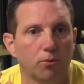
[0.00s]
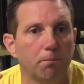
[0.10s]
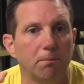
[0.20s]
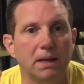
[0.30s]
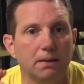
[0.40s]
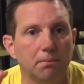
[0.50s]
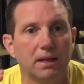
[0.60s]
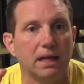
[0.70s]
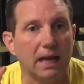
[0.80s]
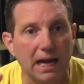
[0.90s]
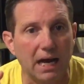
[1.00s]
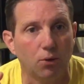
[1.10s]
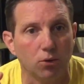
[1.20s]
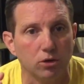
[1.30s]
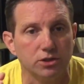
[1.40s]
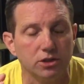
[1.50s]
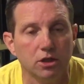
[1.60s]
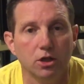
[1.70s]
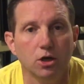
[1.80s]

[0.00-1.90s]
many, many hours